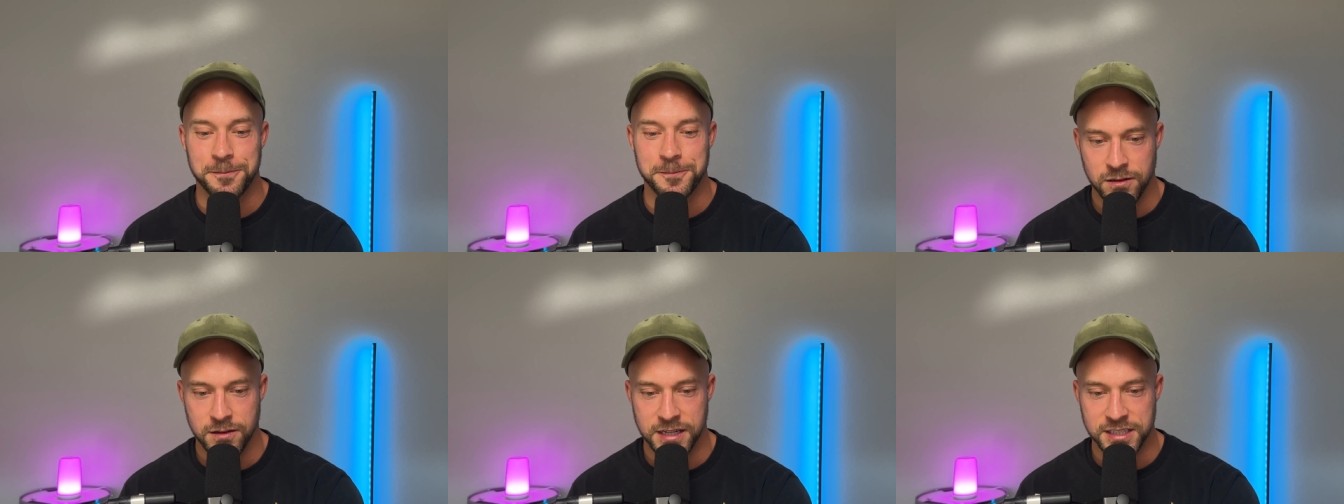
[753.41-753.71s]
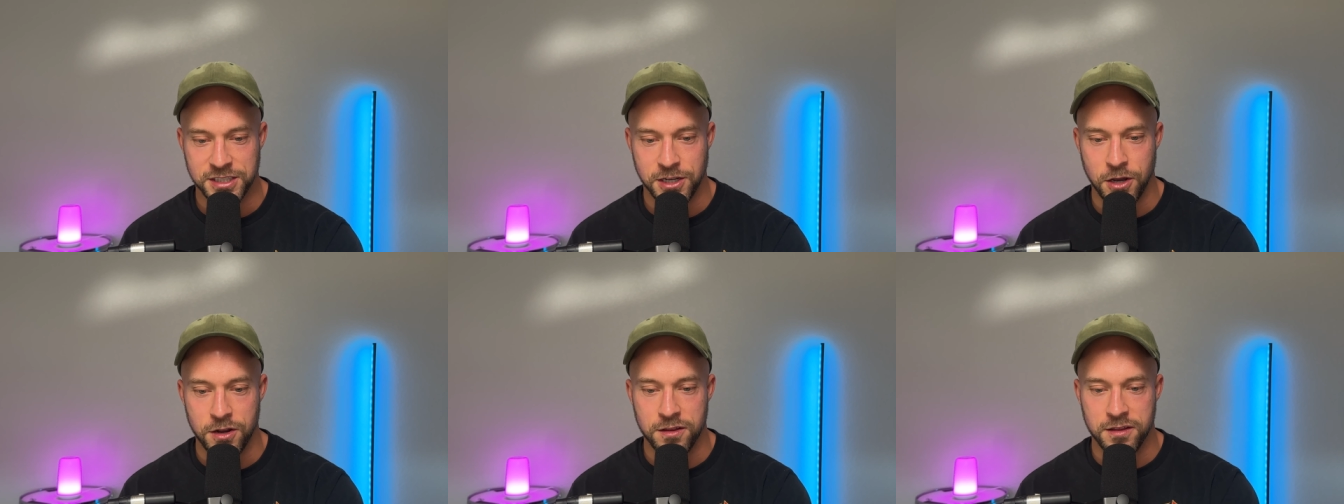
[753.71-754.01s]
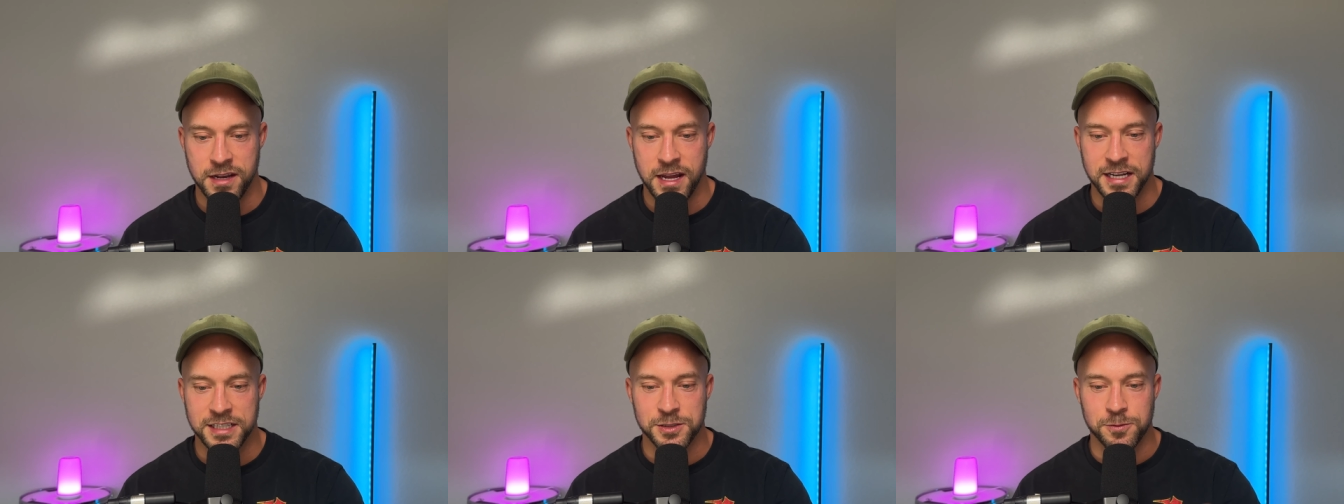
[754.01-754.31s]
let's go to the
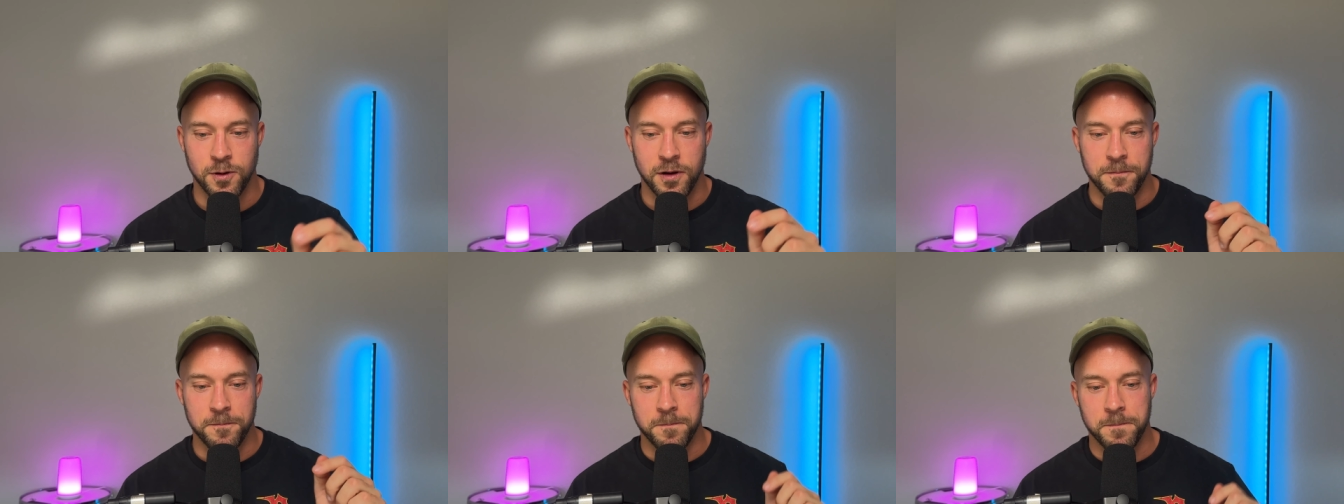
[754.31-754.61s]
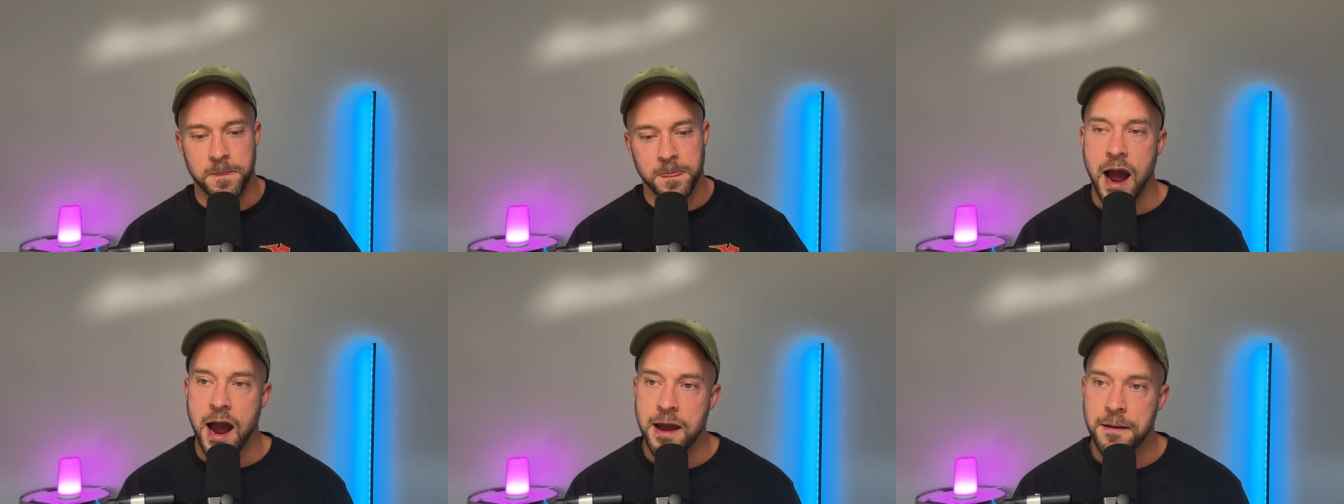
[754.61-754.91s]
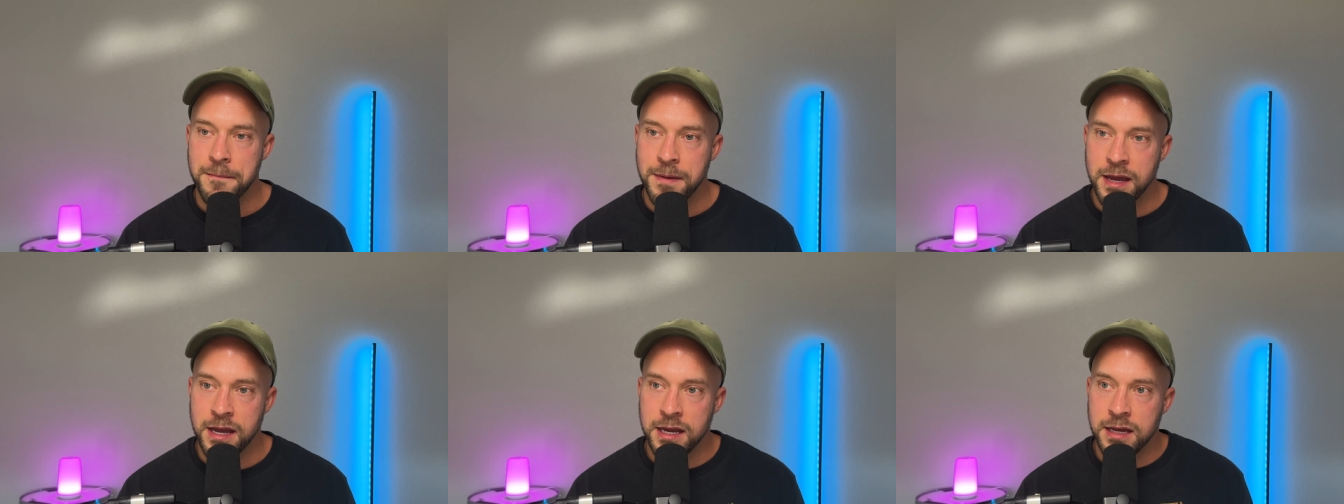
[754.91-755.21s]
next one i
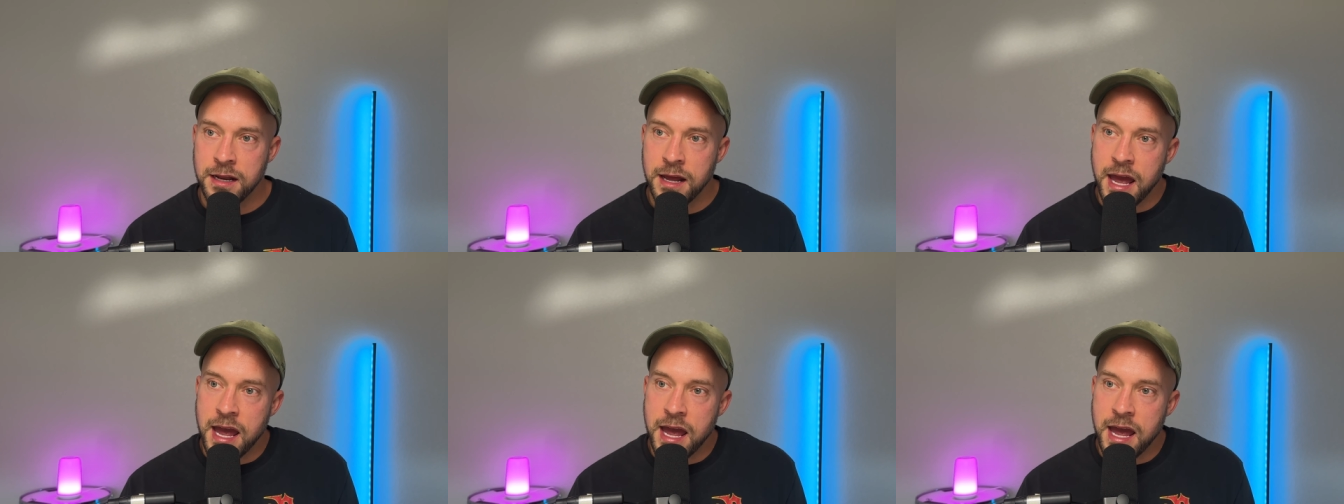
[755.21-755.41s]
made